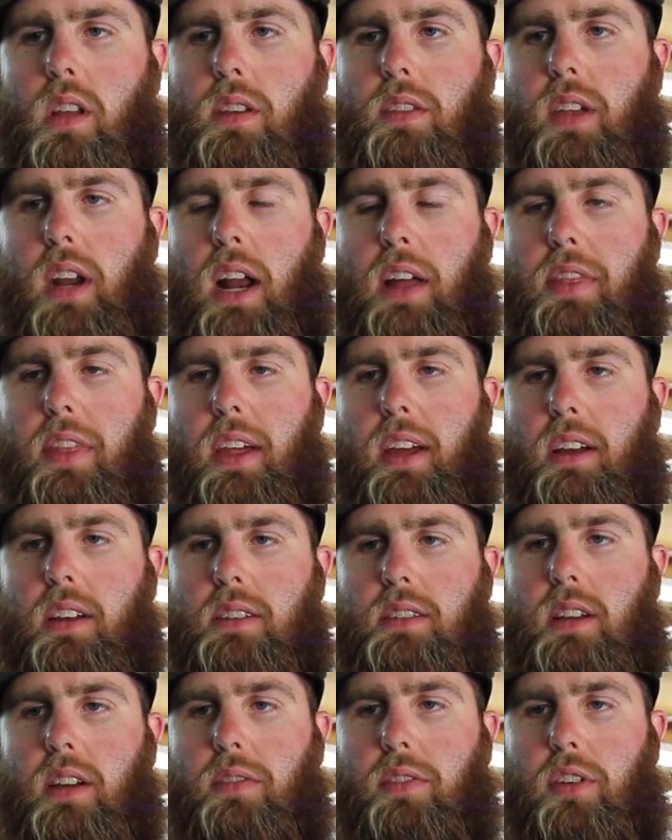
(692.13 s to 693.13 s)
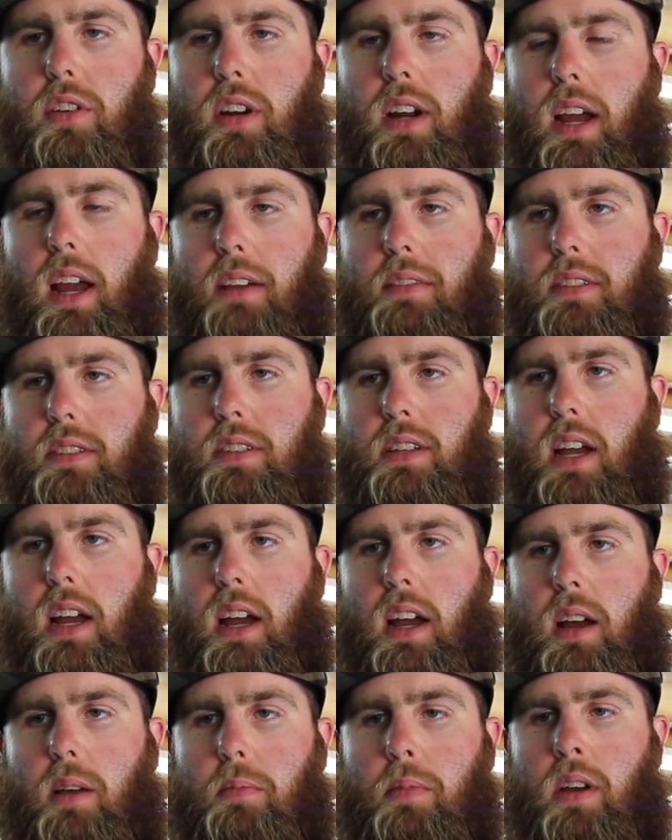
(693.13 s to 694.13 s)
that I think is definitely going to have its
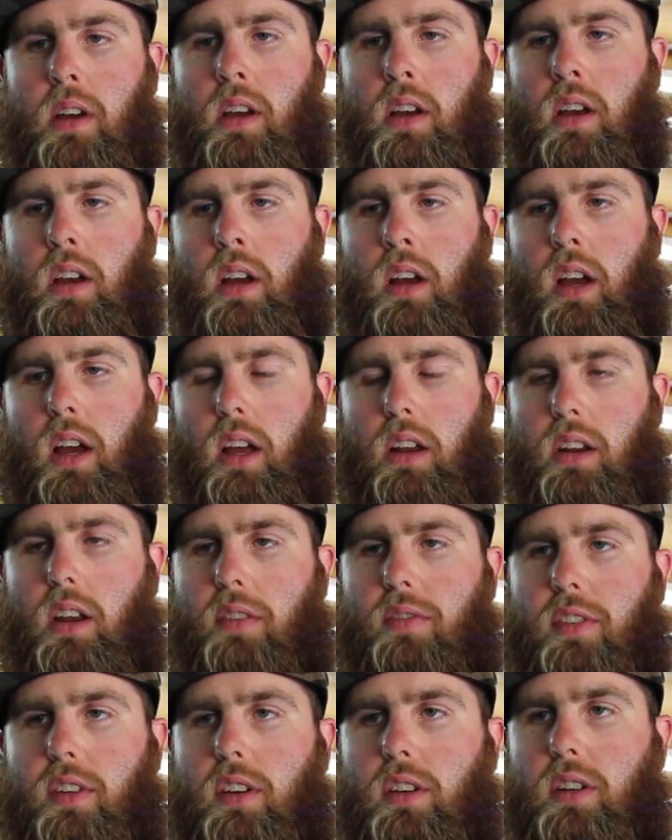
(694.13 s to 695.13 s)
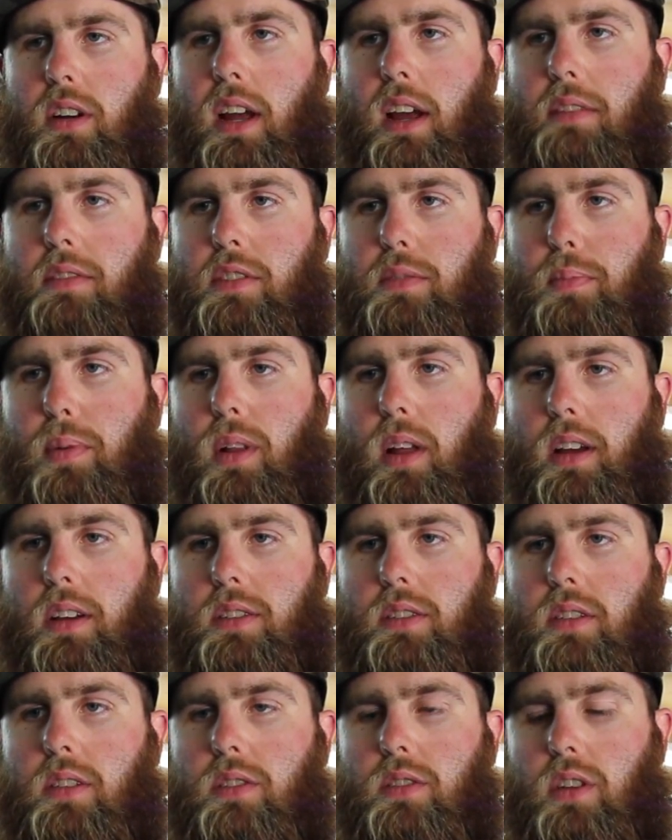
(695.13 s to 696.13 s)
time and definitely going to have its
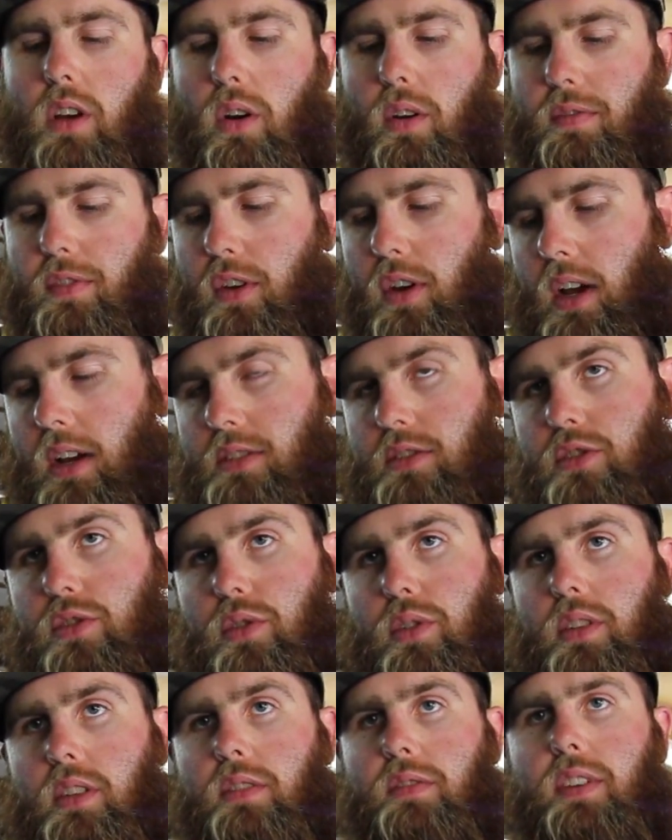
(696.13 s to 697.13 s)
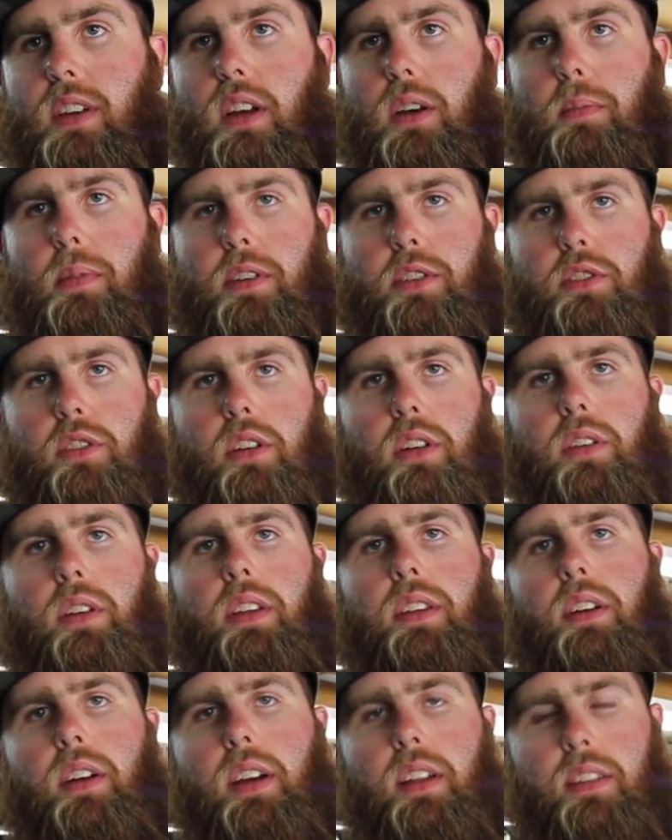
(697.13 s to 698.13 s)
place. So if you guys enjoyed this video, make sure to go
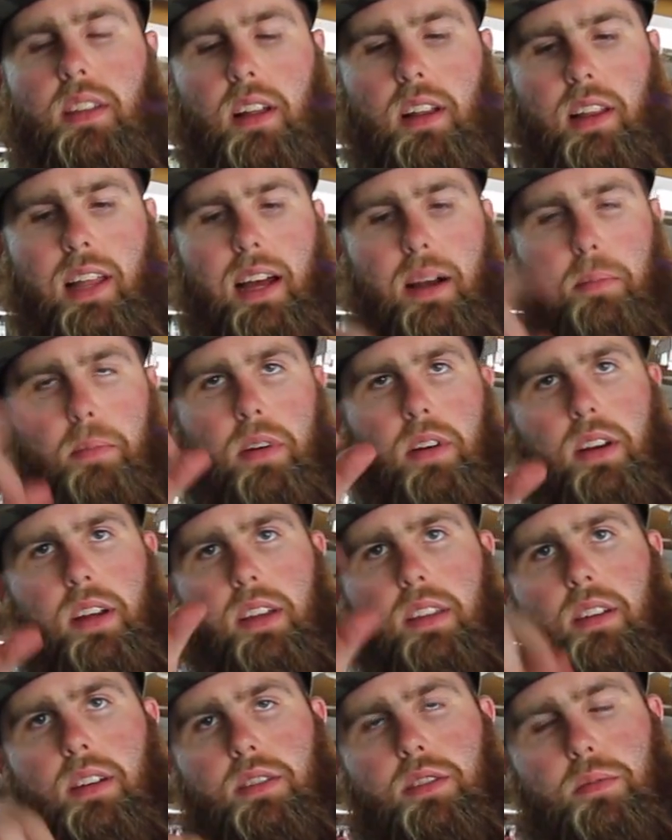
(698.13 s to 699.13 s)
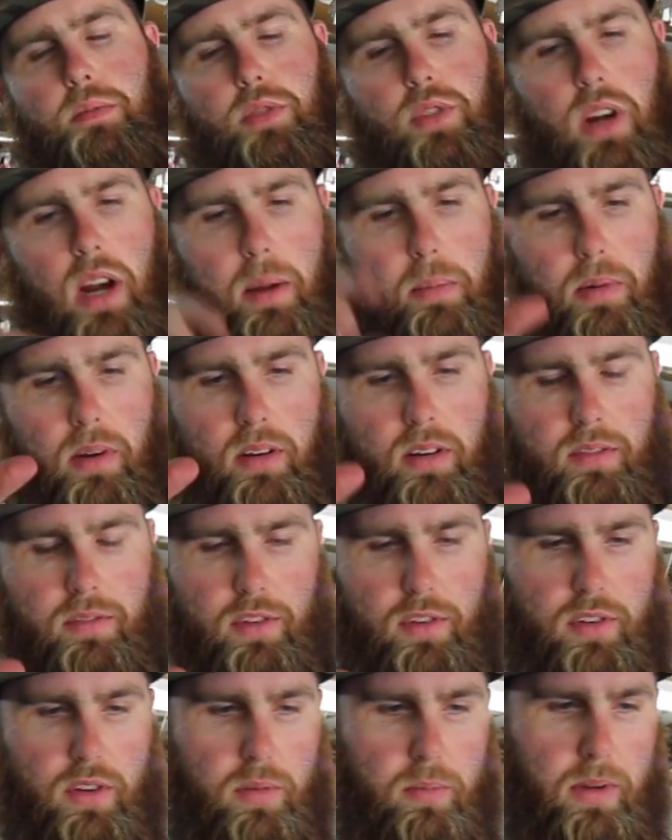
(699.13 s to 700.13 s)
down there, hit that like button, hit that subscribe button
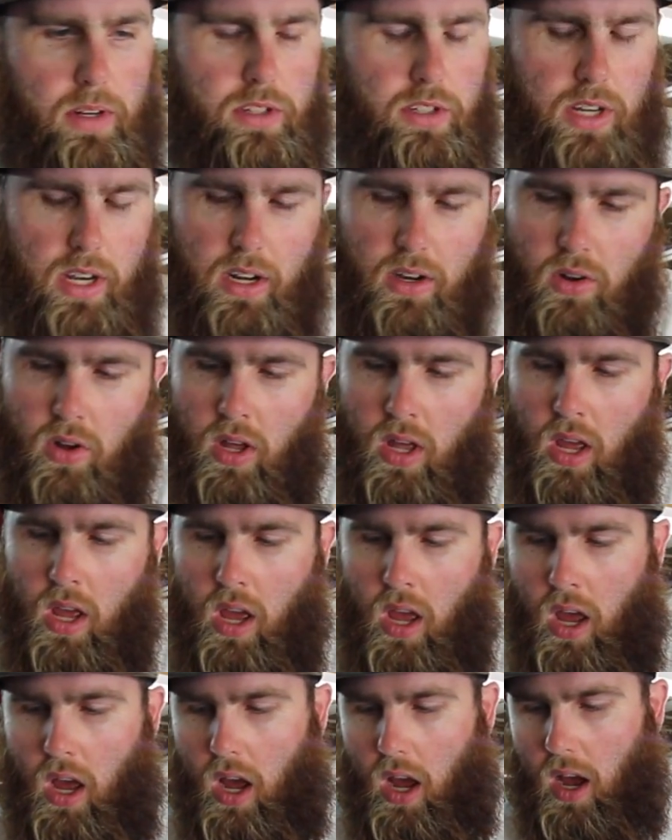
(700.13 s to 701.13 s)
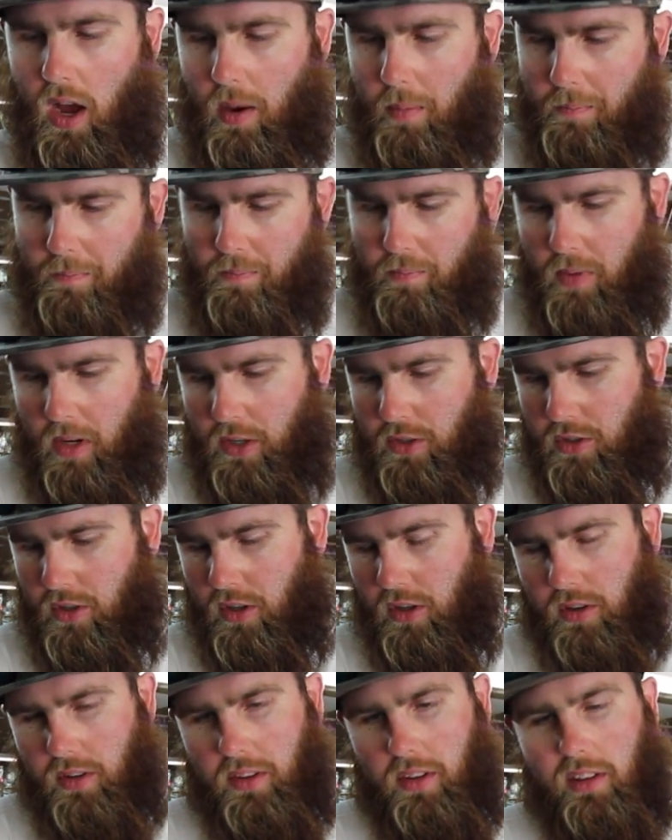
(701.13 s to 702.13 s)
if you're new to my channel. Make
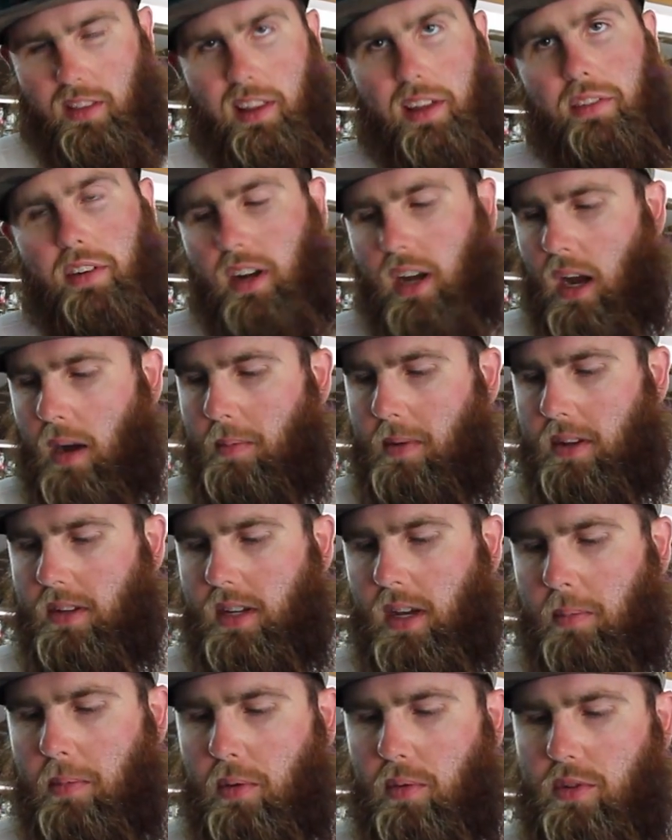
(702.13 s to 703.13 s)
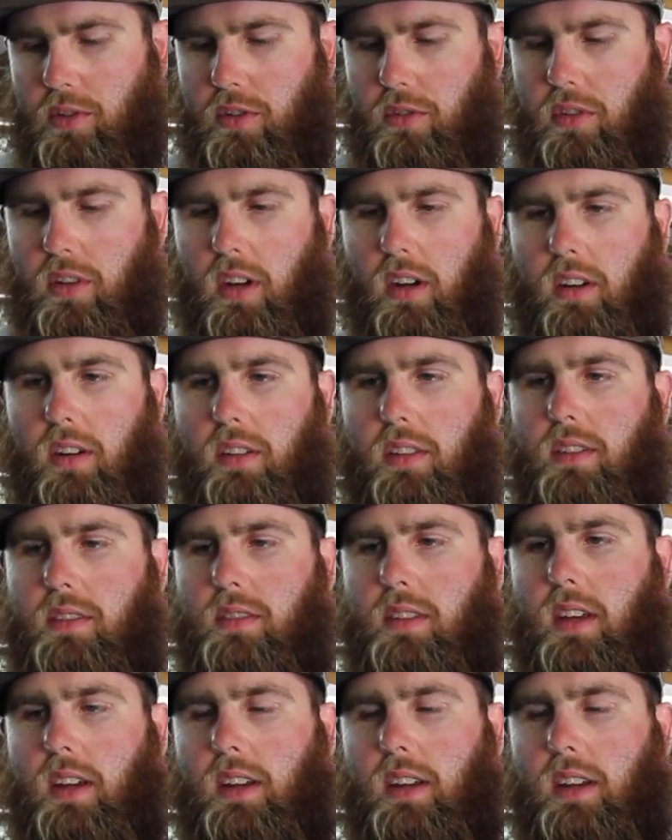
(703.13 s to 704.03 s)
sure to go down there, leave a comment, tell me what you thought of this